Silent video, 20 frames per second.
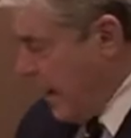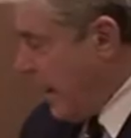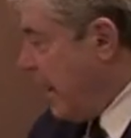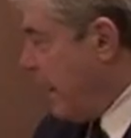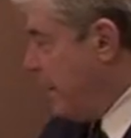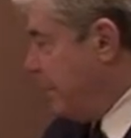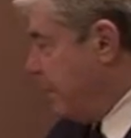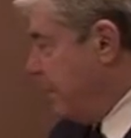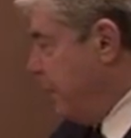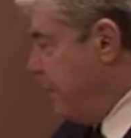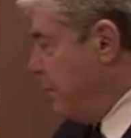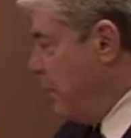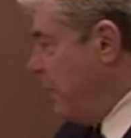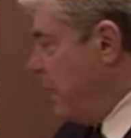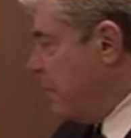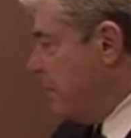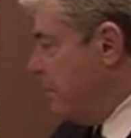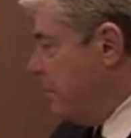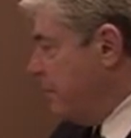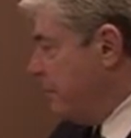At the
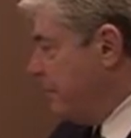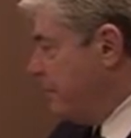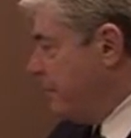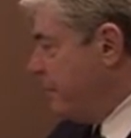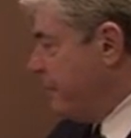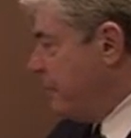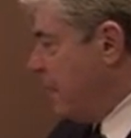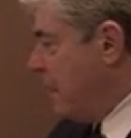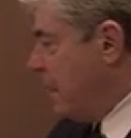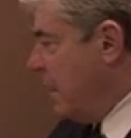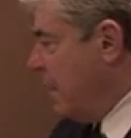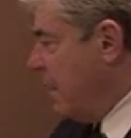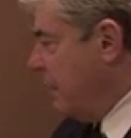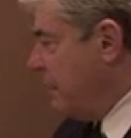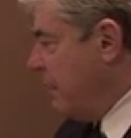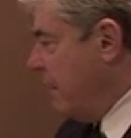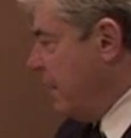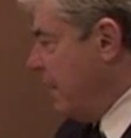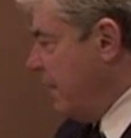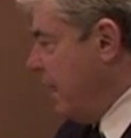bottom
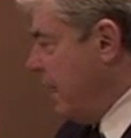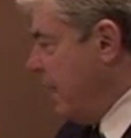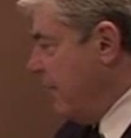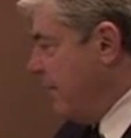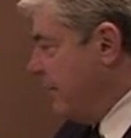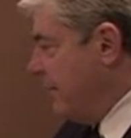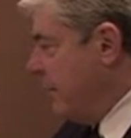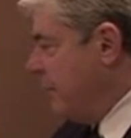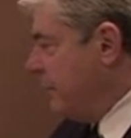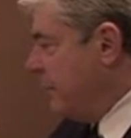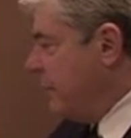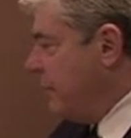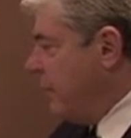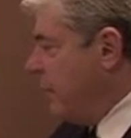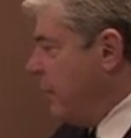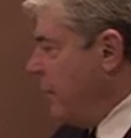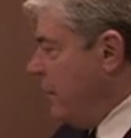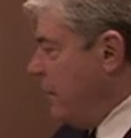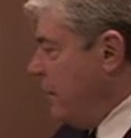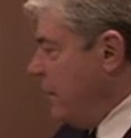of the evidence
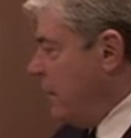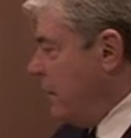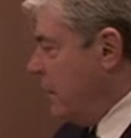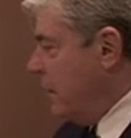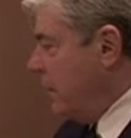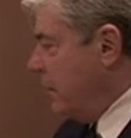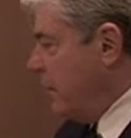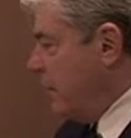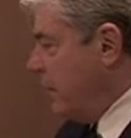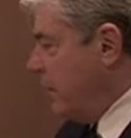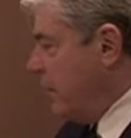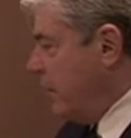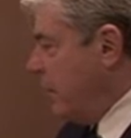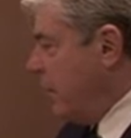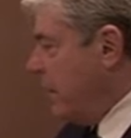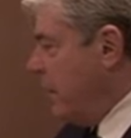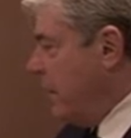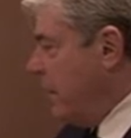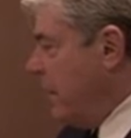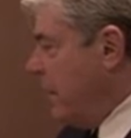of the
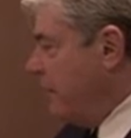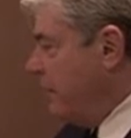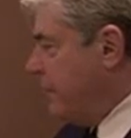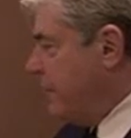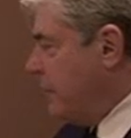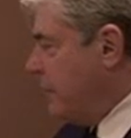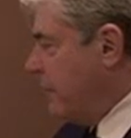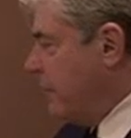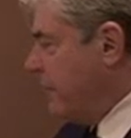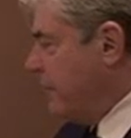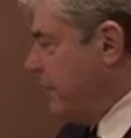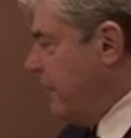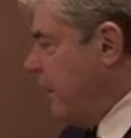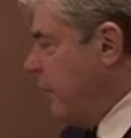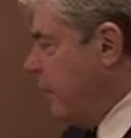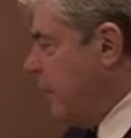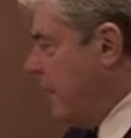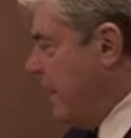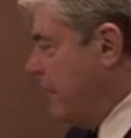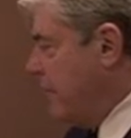chart, if there is
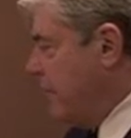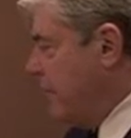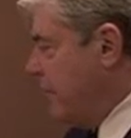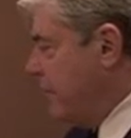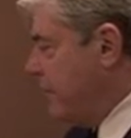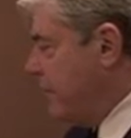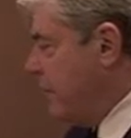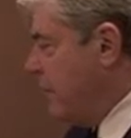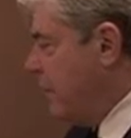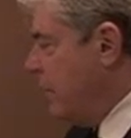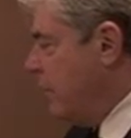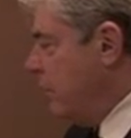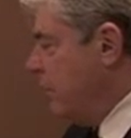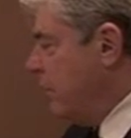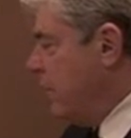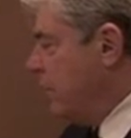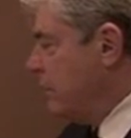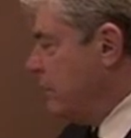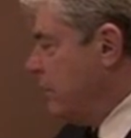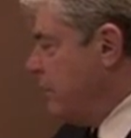no evidence,
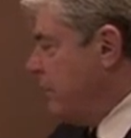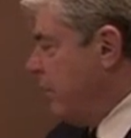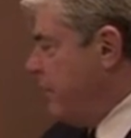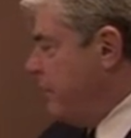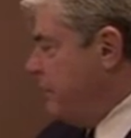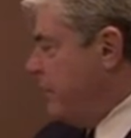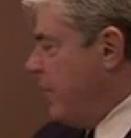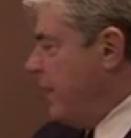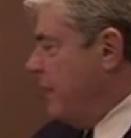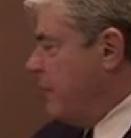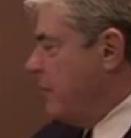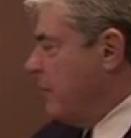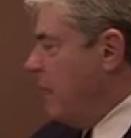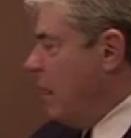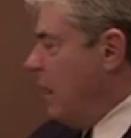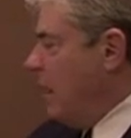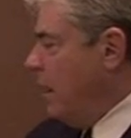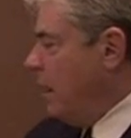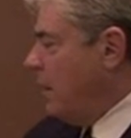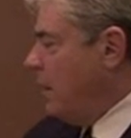one will be found
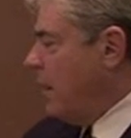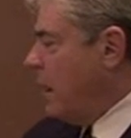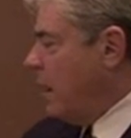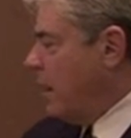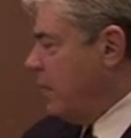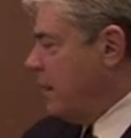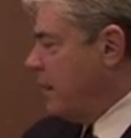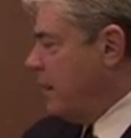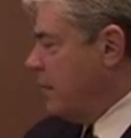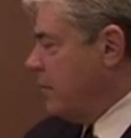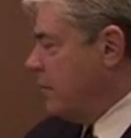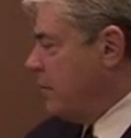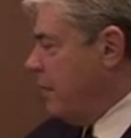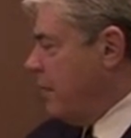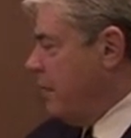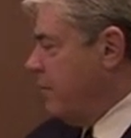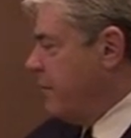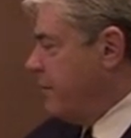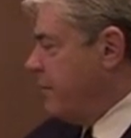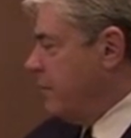not
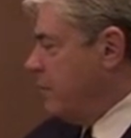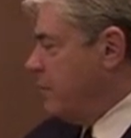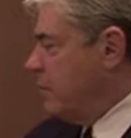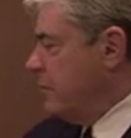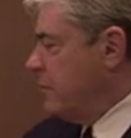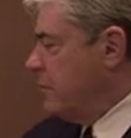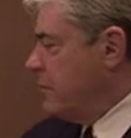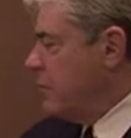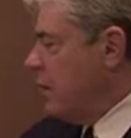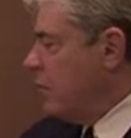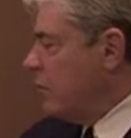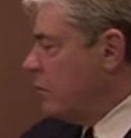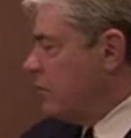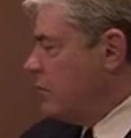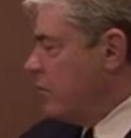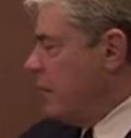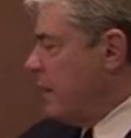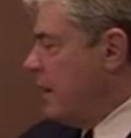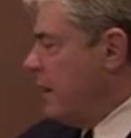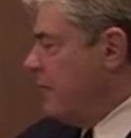guilty if there was no
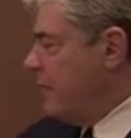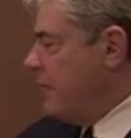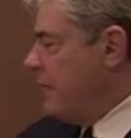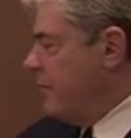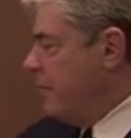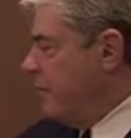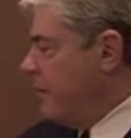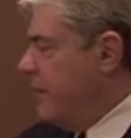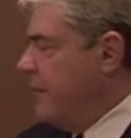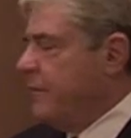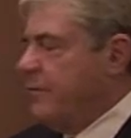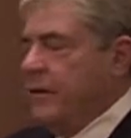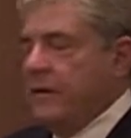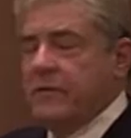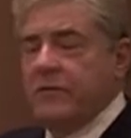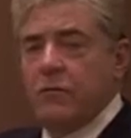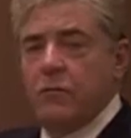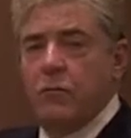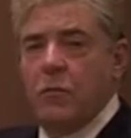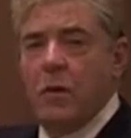trace of
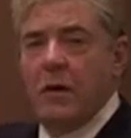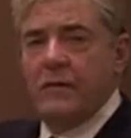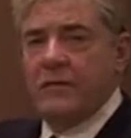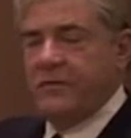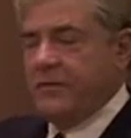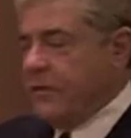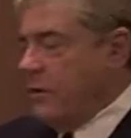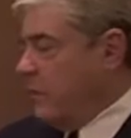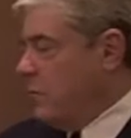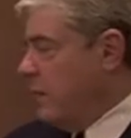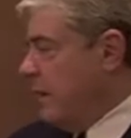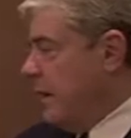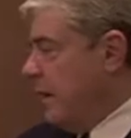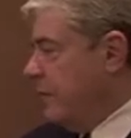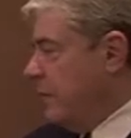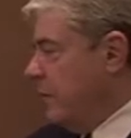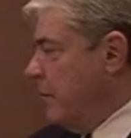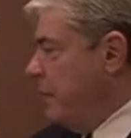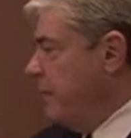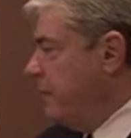evidence
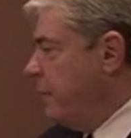whatsoever.